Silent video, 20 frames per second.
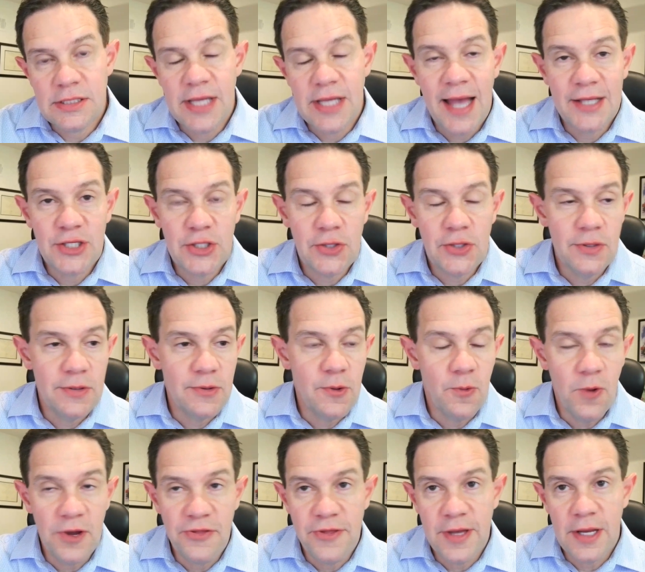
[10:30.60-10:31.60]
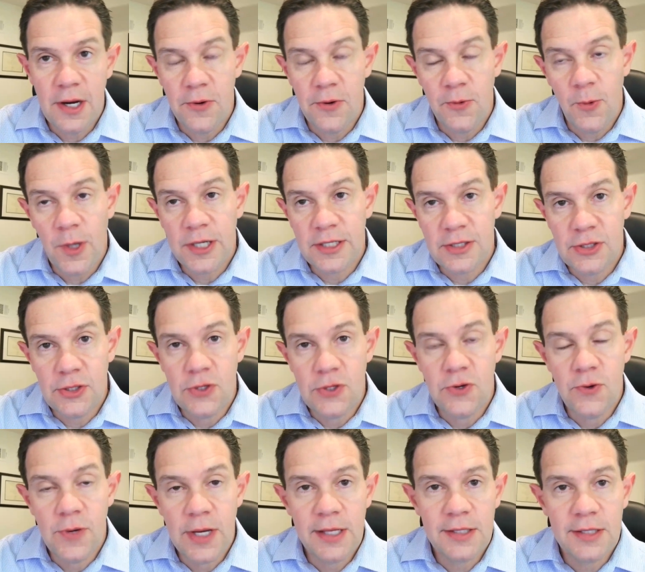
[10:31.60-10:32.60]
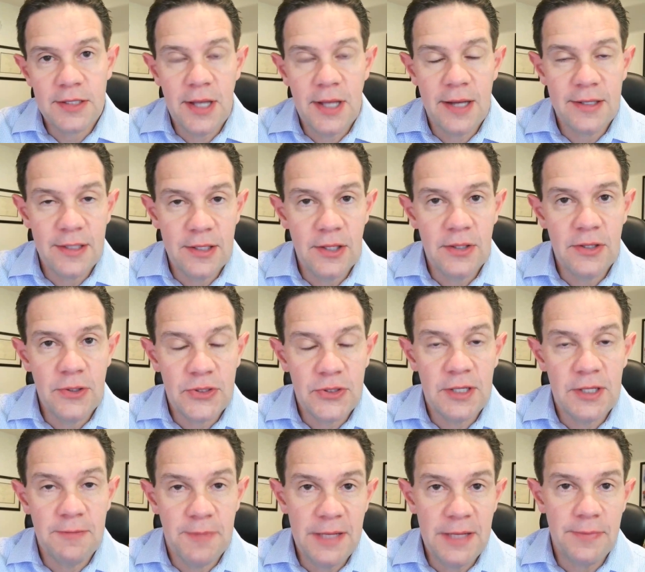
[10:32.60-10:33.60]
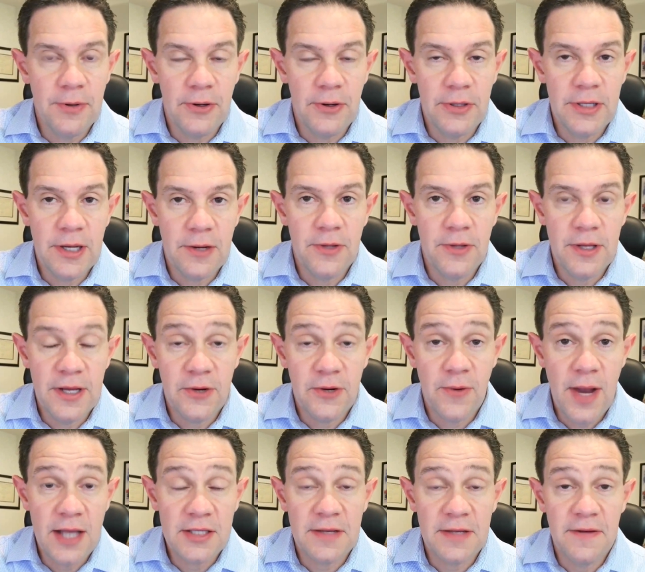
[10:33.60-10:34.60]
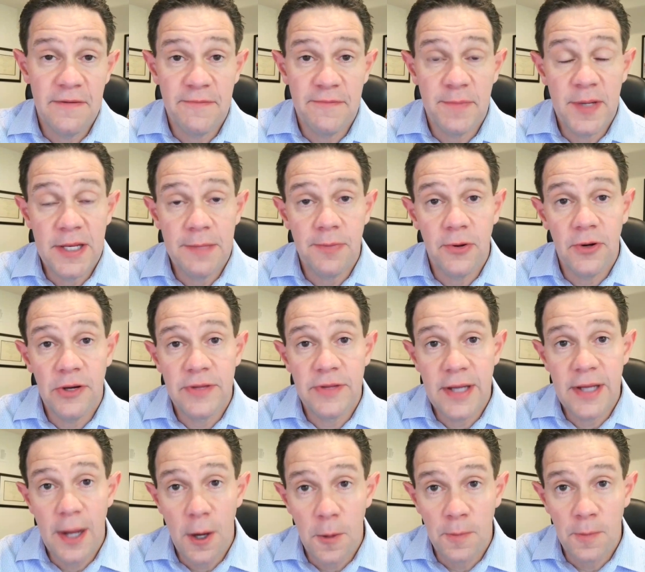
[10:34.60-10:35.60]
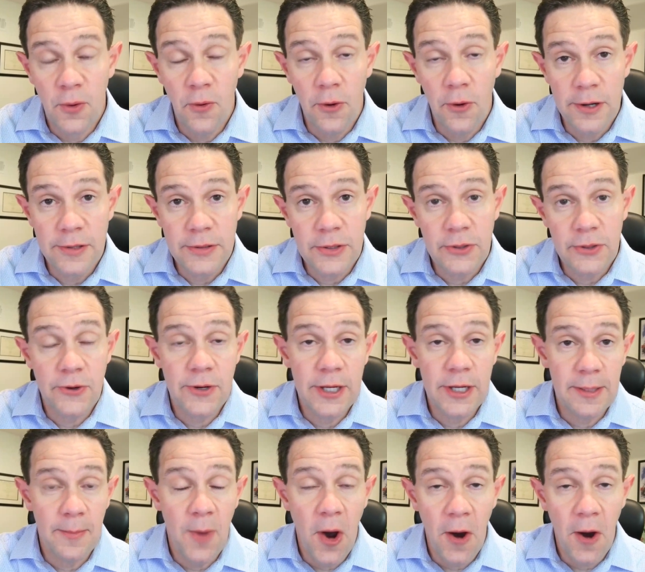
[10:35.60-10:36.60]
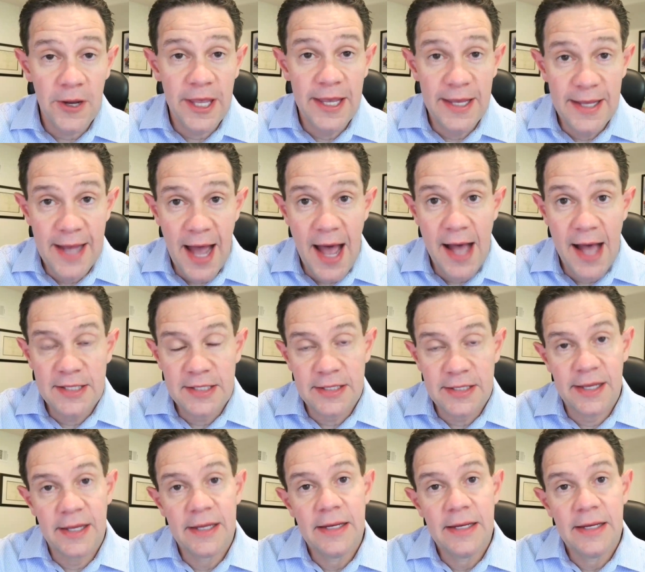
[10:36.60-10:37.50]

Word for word: Yeah. So the one thing you don't want to do is uh, you, you see people, you know, the aggressive people at the airport or at a mall kiosk